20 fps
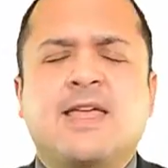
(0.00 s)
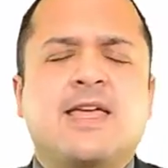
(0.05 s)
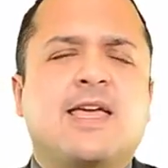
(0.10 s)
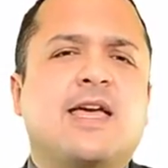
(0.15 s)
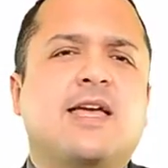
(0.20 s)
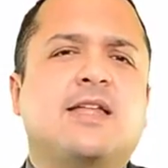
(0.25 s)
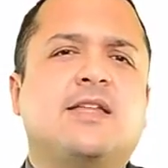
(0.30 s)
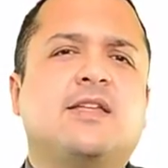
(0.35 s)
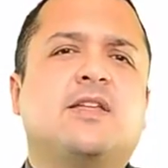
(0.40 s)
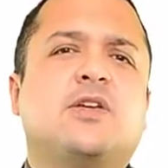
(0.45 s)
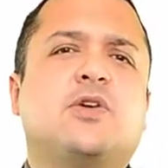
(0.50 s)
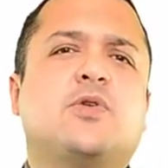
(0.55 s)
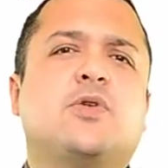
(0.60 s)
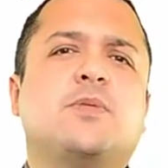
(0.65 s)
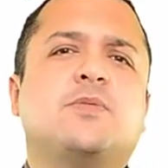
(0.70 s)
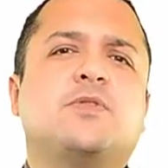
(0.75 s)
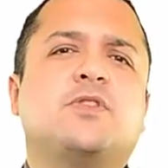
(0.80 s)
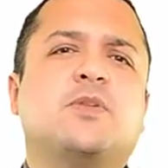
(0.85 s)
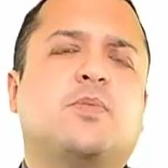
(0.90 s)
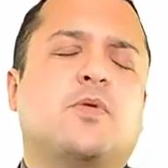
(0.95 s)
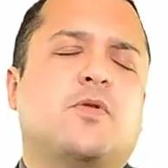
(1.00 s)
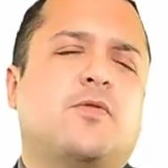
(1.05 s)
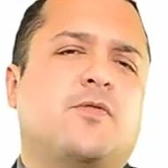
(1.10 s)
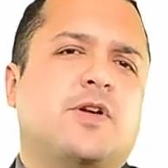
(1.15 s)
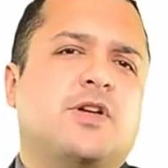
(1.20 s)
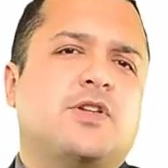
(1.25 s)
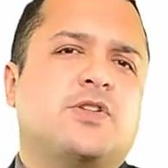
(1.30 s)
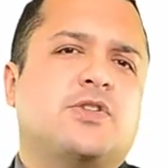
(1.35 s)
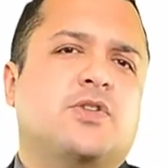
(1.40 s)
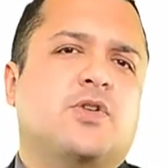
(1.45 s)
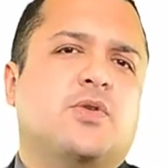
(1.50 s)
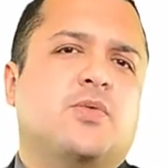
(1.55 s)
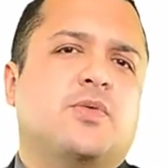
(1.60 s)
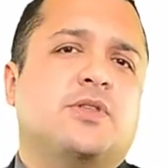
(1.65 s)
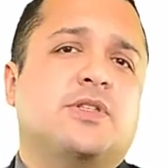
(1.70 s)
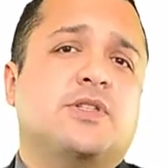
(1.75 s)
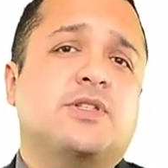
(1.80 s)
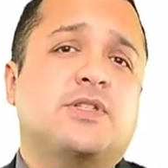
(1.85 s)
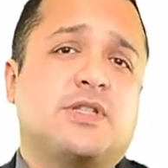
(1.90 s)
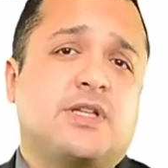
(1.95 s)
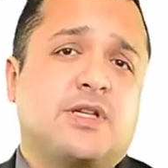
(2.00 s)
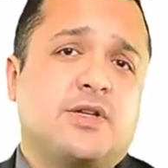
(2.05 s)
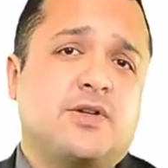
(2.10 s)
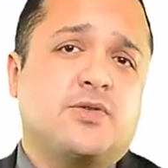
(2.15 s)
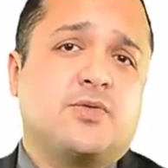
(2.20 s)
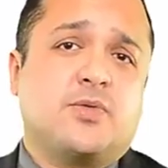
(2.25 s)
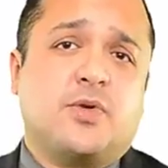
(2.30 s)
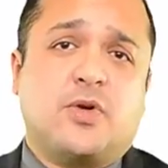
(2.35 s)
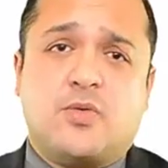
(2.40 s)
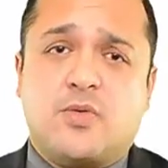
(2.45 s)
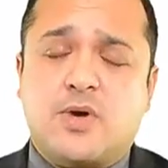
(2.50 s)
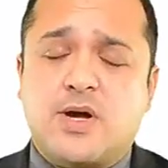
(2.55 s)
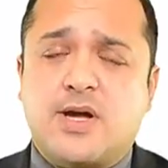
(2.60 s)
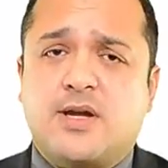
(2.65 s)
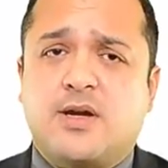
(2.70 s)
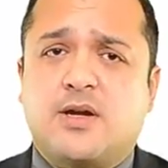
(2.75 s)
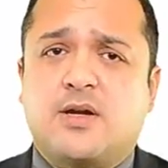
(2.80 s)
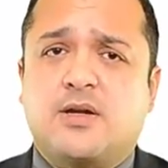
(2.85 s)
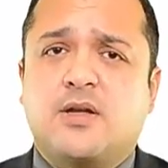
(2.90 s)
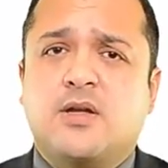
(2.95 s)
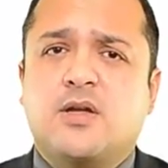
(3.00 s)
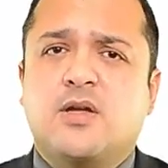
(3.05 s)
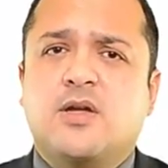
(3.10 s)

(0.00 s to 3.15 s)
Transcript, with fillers: and it equips the professional with the skills required